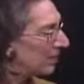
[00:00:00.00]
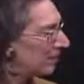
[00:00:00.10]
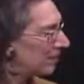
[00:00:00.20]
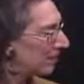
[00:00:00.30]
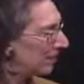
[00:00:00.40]

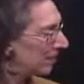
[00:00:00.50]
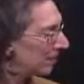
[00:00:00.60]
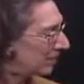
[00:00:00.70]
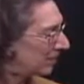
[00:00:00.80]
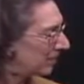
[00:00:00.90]

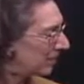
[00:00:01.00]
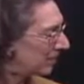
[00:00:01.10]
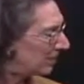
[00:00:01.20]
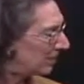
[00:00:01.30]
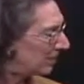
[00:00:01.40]

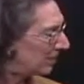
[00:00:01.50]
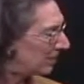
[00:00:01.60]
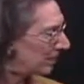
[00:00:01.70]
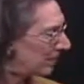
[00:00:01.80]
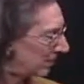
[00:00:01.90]

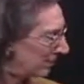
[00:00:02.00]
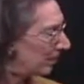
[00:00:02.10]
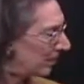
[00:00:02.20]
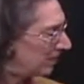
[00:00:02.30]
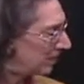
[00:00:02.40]

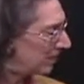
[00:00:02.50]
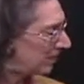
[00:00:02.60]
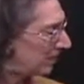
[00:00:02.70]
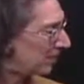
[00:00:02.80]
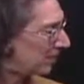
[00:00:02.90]

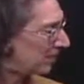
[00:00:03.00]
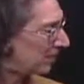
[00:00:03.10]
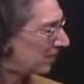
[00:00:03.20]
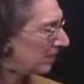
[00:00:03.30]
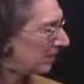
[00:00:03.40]

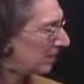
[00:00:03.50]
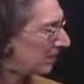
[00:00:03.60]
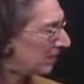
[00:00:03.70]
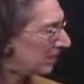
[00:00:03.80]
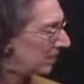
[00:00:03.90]
No words are spoken by the person on screen.